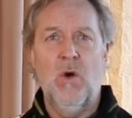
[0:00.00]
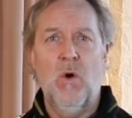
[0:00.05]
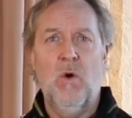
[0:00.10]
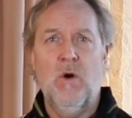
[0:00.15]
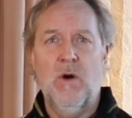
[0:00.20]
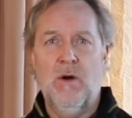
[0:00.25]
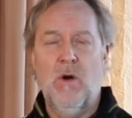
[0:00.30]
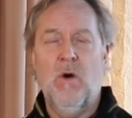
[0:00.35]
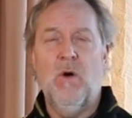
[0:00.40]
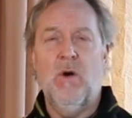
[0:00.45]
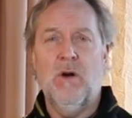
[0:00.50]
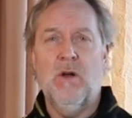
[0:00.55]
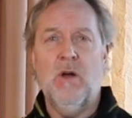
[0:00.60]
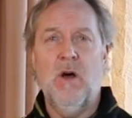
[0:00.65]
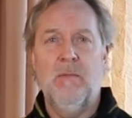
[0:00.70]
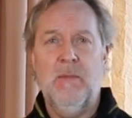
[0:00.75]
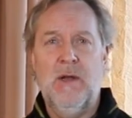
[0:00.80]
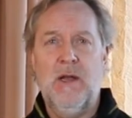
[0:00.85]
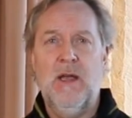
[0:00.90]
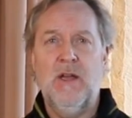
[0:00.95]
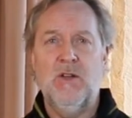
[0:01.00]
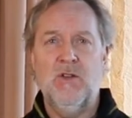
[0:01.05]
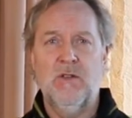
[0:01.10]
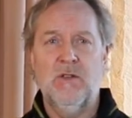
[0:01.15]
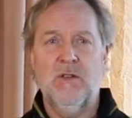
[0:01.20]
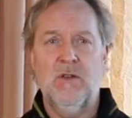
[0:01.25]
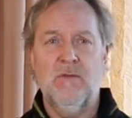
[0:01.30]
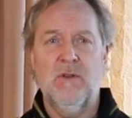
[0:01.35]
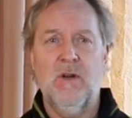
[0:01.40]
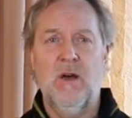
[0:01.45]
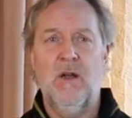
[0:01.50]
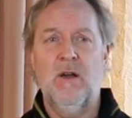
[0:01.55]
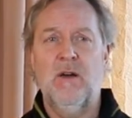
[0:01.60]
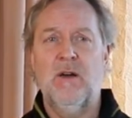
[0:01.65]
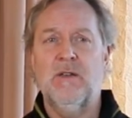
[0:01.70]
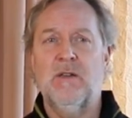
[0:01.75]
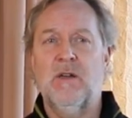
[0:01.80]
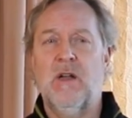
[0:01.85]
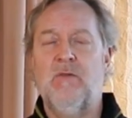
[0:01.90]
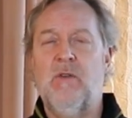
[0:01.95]
or combinations of
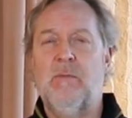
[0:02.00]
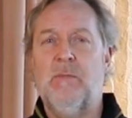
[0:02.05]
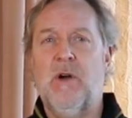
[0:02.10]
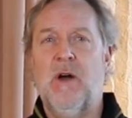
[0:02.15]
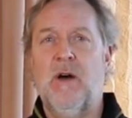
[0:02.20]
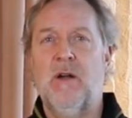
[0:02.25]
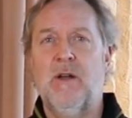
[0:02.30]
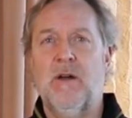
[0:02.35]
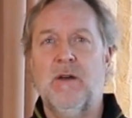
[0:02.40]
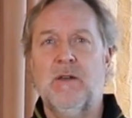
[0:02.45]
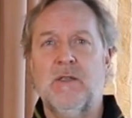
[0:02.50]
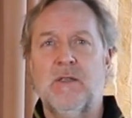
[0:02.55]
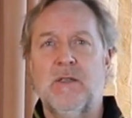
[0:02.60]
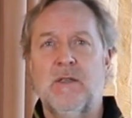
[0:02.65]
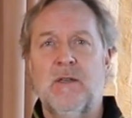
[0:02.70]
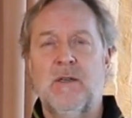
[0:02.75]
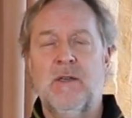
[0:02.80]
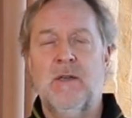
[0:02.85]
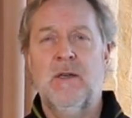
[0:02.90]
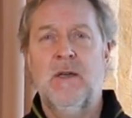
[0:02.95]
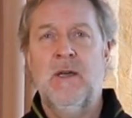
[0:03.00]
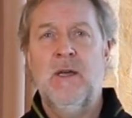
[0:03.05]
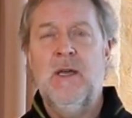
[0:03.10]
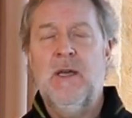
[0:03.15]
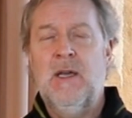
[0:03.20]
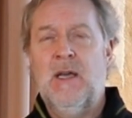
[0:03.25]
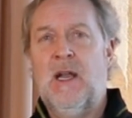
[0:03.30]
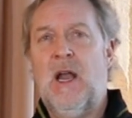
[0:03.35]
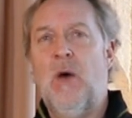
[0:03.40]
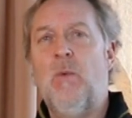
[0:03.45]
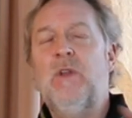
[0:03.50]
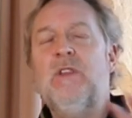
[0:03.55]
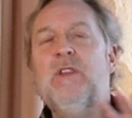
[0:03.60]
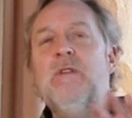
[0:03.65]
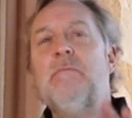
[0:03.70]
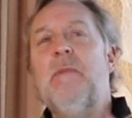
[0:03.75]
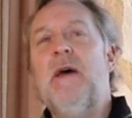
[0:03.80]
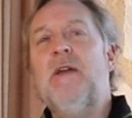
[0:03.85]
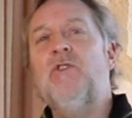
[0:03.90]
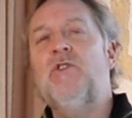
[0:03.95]
colors and other products. And I want to
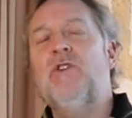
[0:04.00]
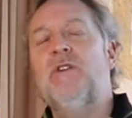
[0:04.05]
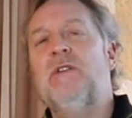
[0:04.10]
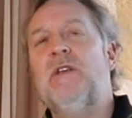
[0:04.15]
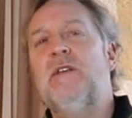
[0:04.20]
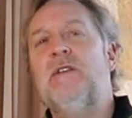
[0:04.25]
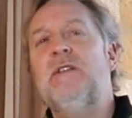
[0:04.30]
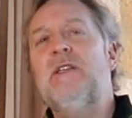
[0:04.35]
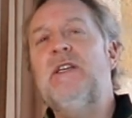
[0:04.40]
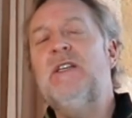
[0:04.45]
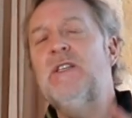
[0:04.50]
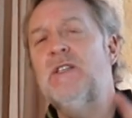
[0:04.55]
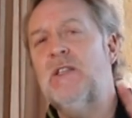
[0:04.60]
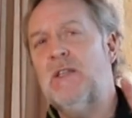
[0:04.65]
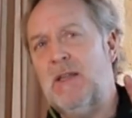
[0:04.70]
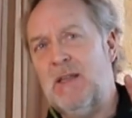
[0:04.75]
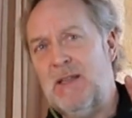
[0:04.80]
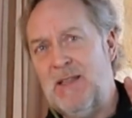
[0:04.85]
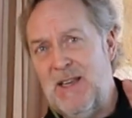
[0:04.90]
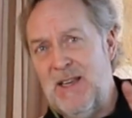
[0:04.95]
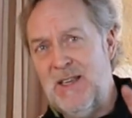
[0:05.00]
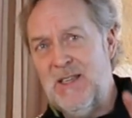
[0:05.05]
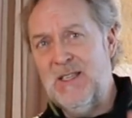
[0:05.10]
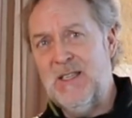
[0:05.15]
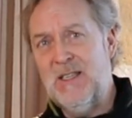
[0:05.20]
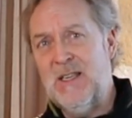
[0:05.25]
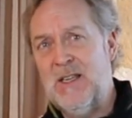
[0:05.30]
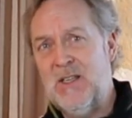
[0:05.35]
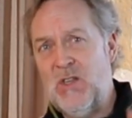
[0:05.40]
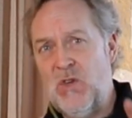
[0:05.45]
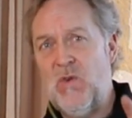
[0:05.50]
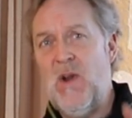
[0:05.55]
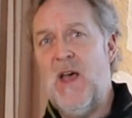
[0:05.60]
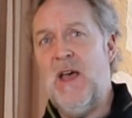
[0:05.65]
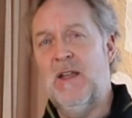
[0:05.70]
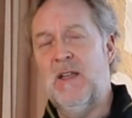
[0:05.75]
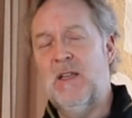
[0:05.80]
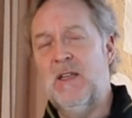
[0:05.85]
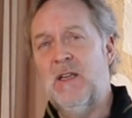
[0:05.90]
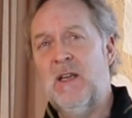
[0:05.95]
mention this
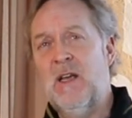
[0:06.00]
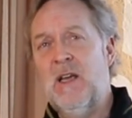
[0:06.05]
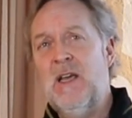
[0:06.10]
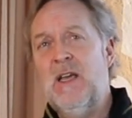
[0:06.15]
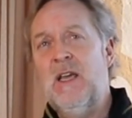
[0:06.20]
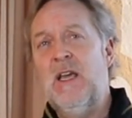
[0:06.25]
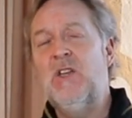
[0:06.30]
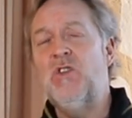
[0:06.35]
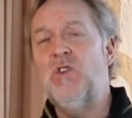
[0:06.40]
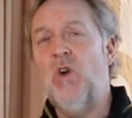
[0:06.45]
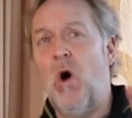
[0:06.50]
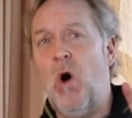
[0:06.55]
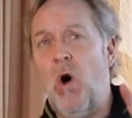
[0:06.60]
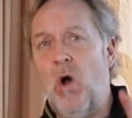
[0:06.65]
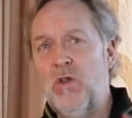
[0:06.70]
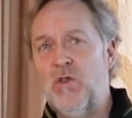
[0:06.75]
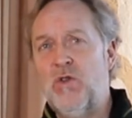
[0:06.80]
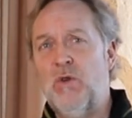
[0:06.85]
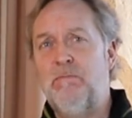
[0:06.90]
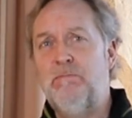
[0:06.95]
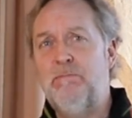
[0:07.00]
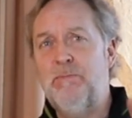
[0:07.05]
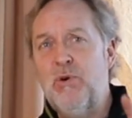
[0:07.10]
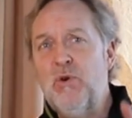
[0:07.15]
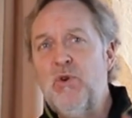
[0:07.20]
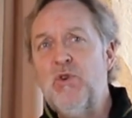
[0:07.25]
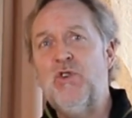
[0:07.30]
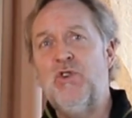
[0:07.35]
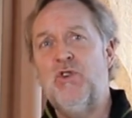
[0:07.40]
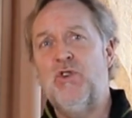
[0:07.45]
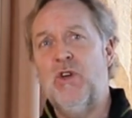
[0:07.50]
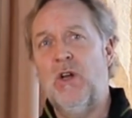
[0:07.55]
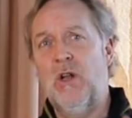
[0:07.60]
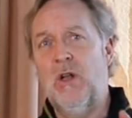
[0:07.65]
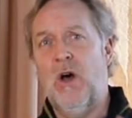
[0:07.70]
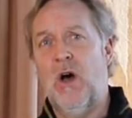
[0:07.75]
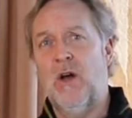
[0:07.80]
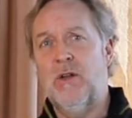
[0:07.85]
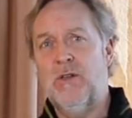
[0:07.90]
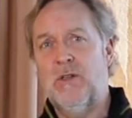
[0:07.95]
trend is also pushed a
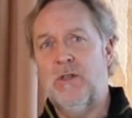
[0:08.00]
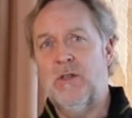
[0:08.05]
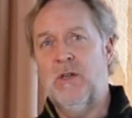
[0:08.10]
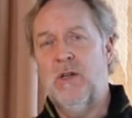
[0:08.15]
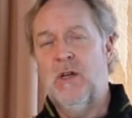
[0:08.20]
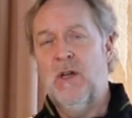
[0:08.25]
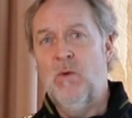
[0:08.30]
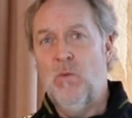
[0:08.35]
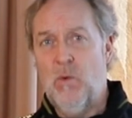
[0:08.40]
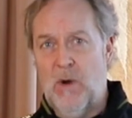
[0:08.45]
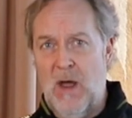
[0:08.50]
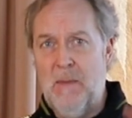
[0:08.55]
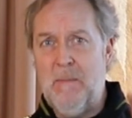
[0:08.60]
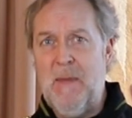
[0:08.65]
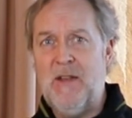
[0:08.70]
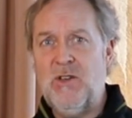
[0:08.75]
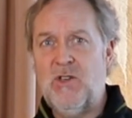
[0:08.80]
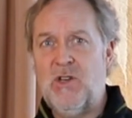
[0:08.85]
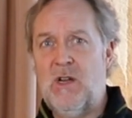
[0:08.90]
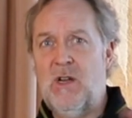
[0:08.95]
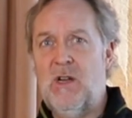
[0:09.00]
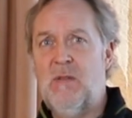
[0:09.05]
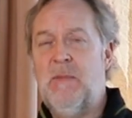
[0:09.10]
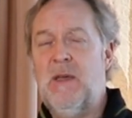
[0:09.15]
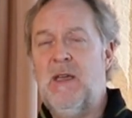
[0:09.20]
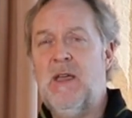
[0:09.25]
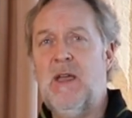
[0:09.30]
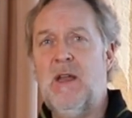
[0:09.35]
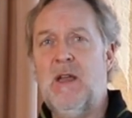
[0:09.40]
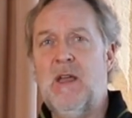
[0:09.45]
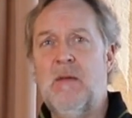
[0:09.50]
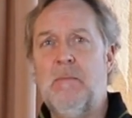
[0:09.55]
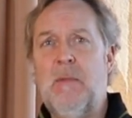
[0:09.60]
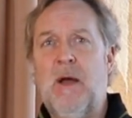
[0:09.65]
lot. What I mentioned in the beginning